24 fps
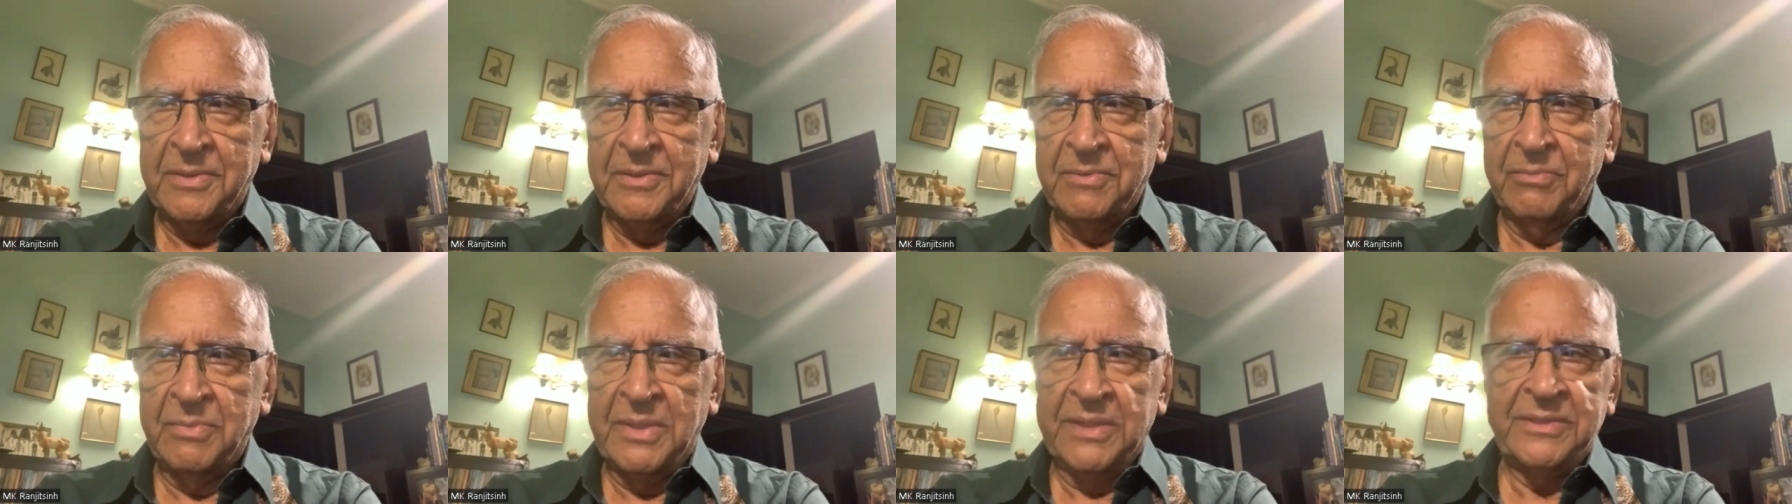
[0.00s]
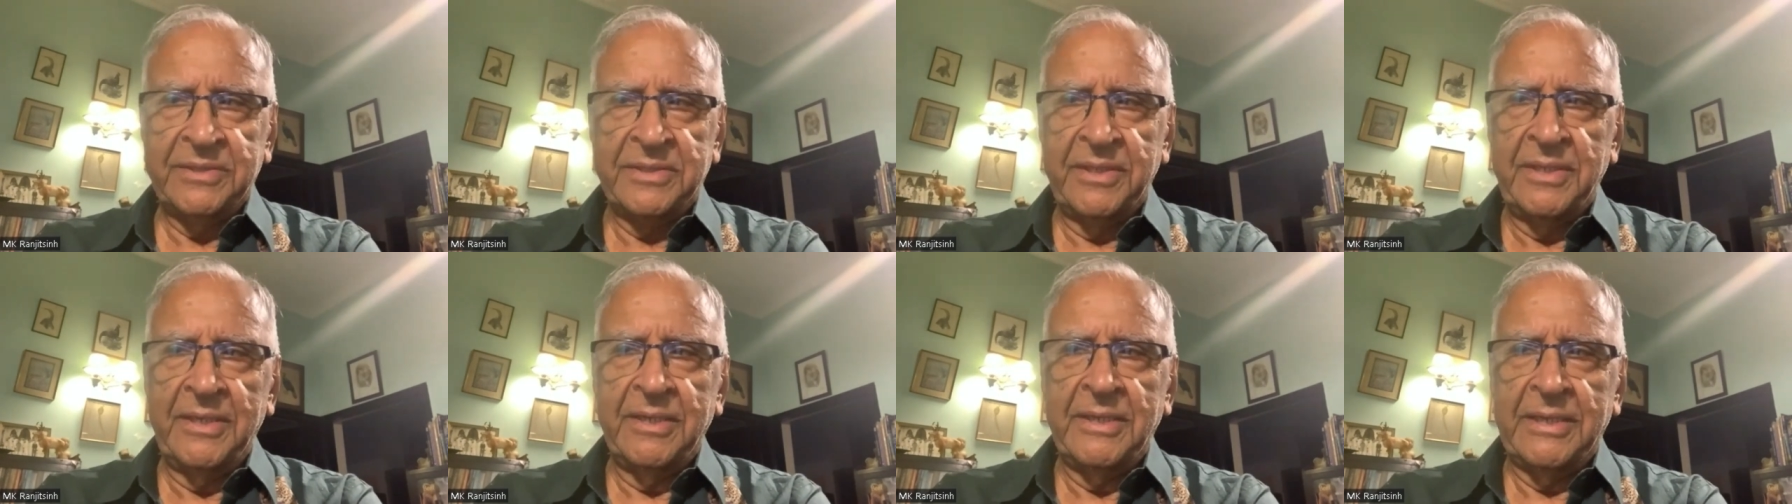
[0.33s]

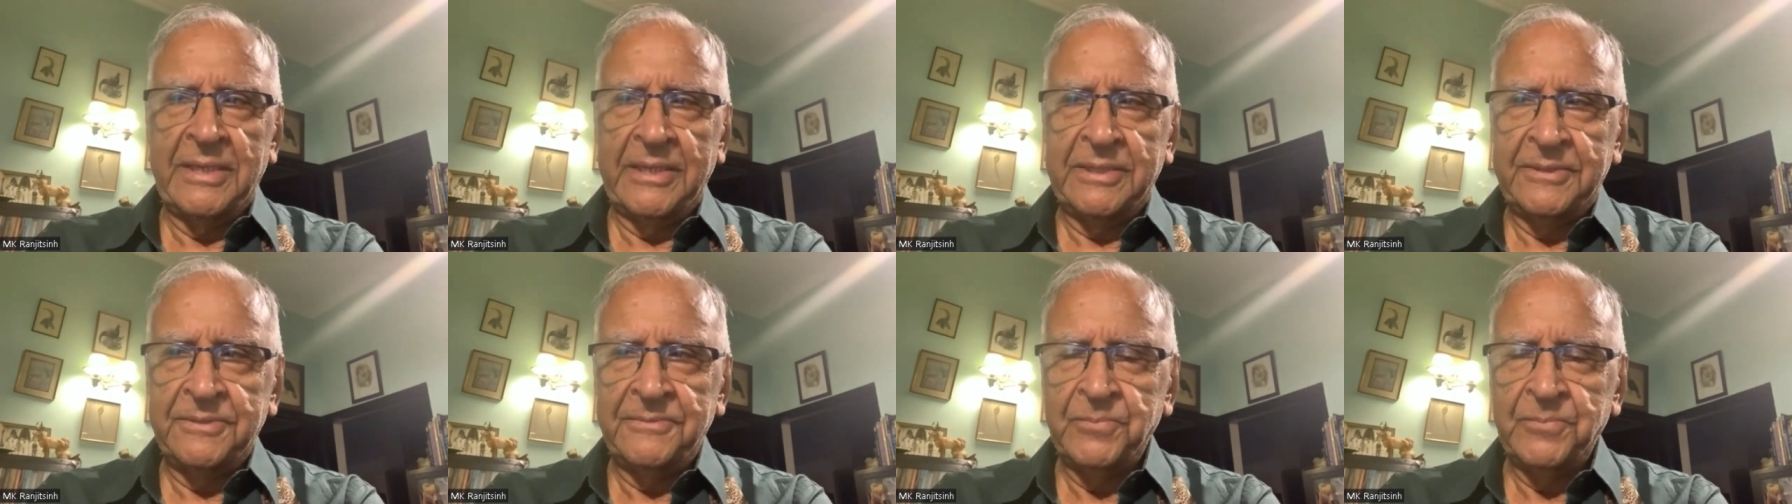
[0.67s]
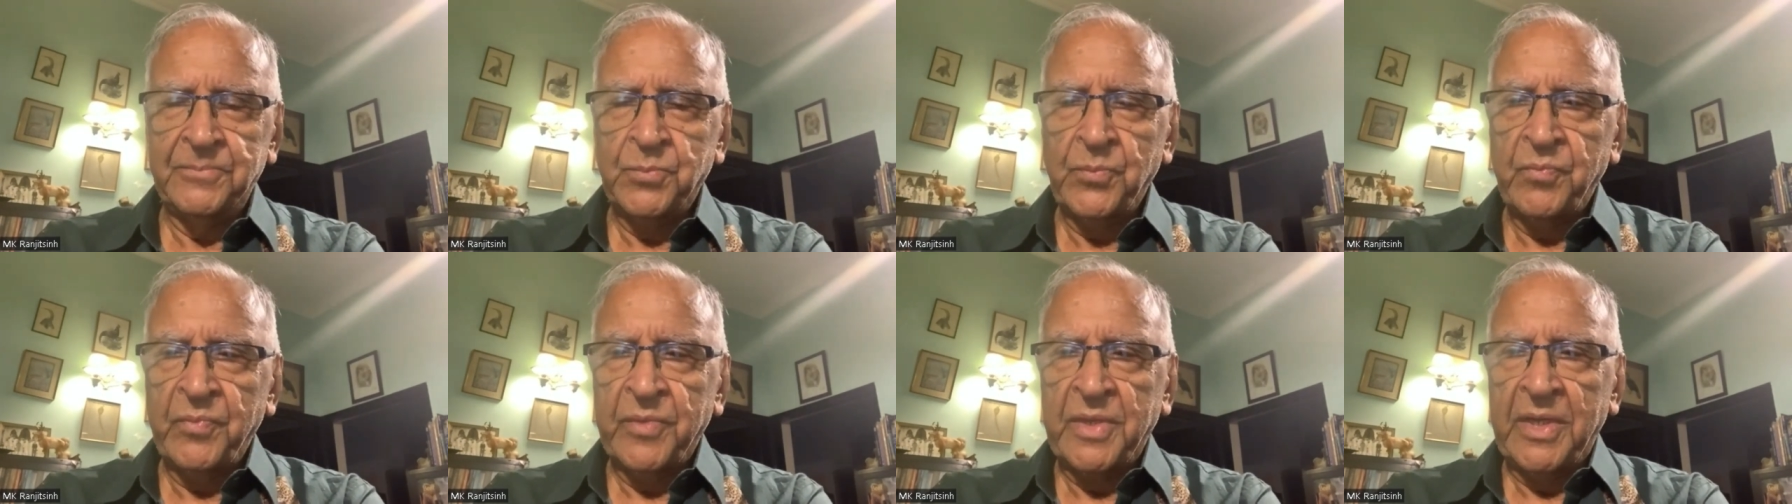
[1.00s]
must realize
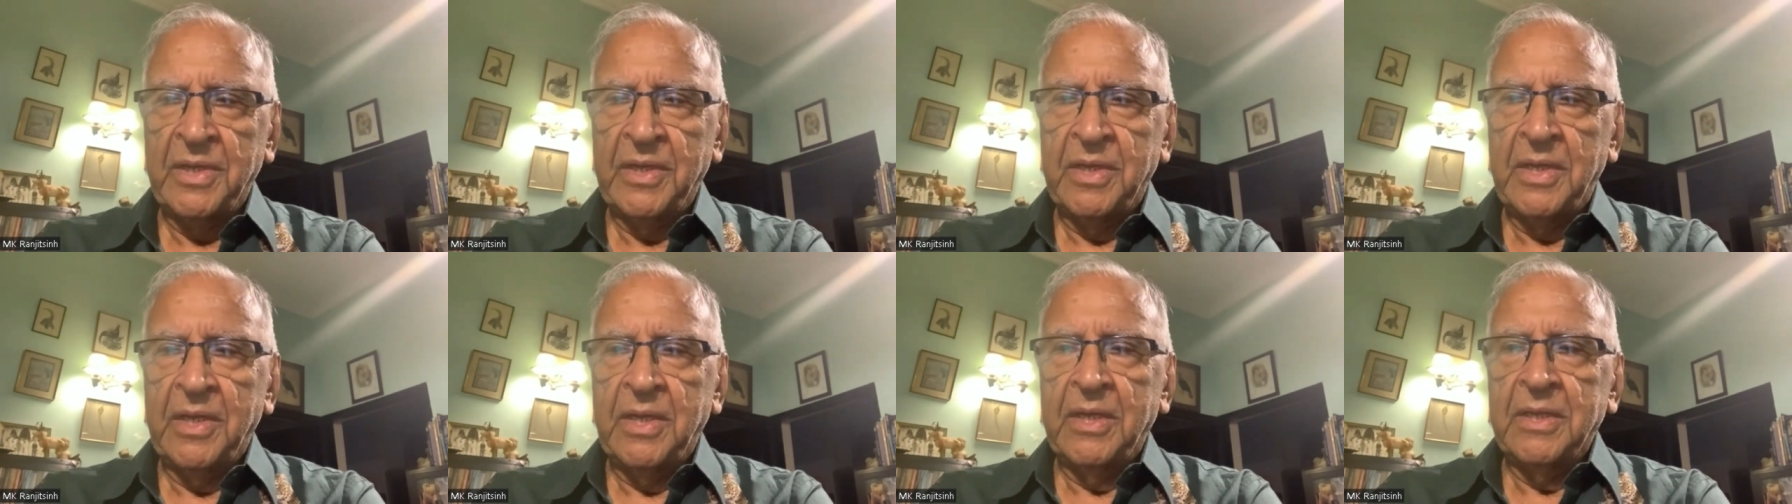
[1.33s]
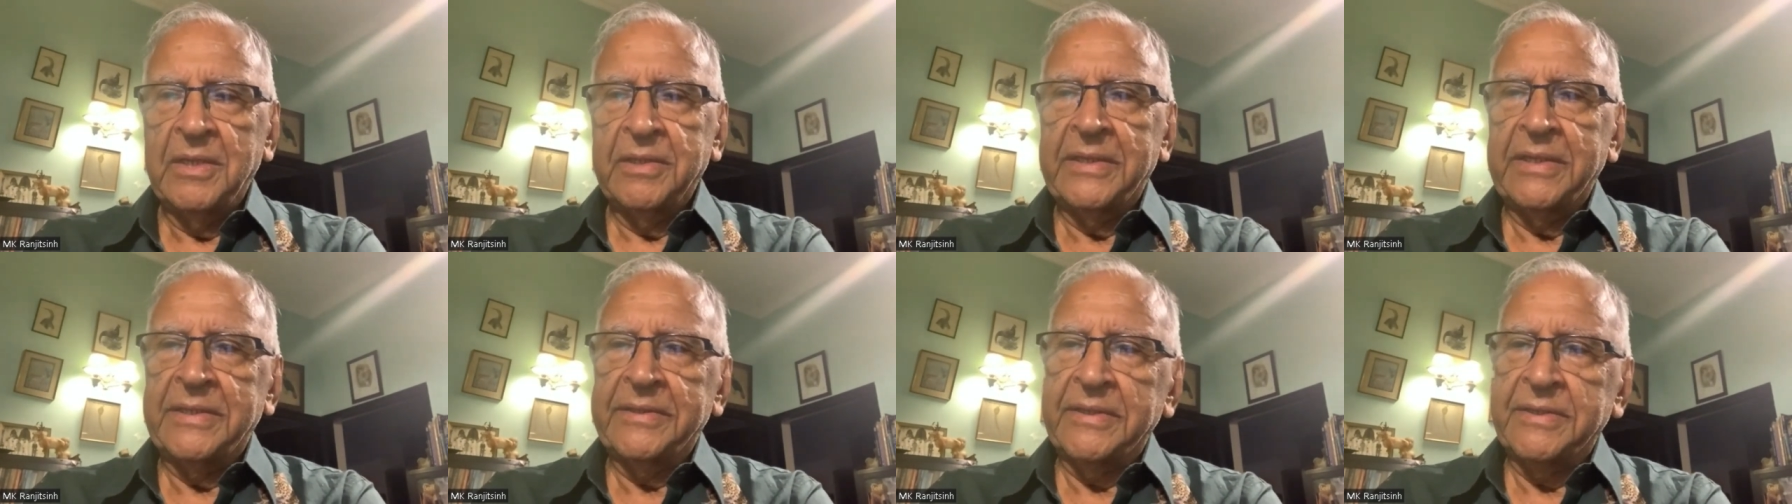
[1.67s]

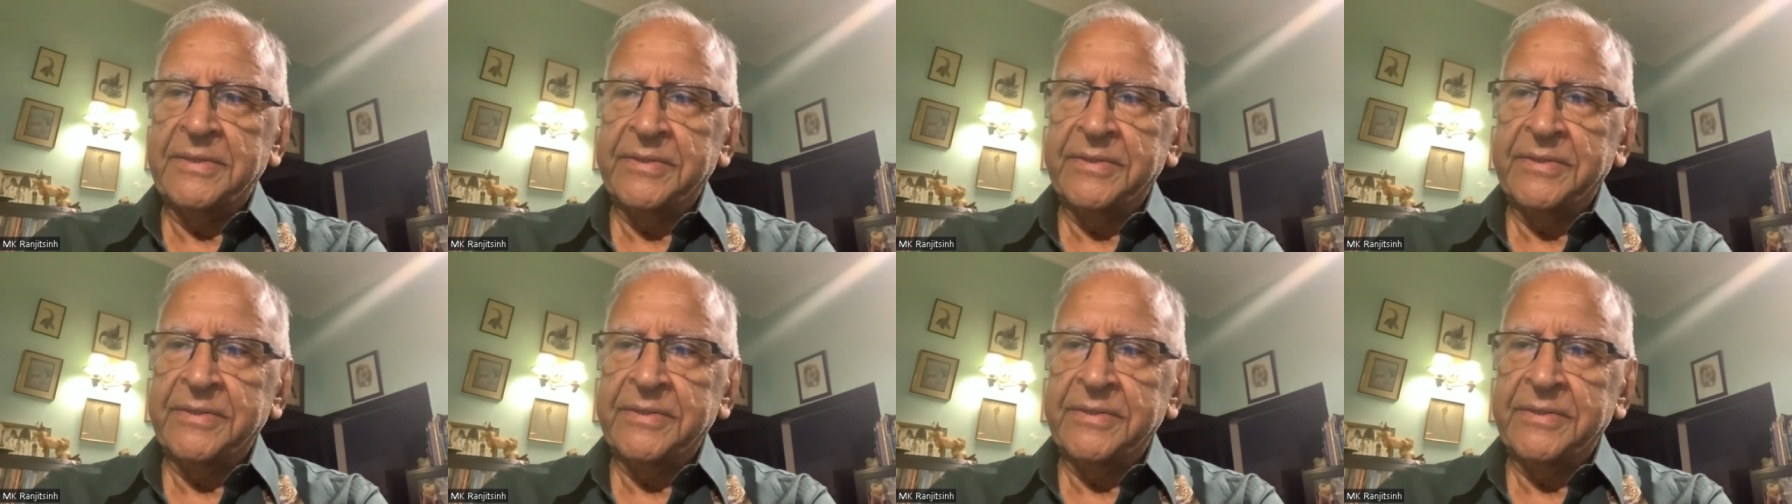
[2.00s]
that the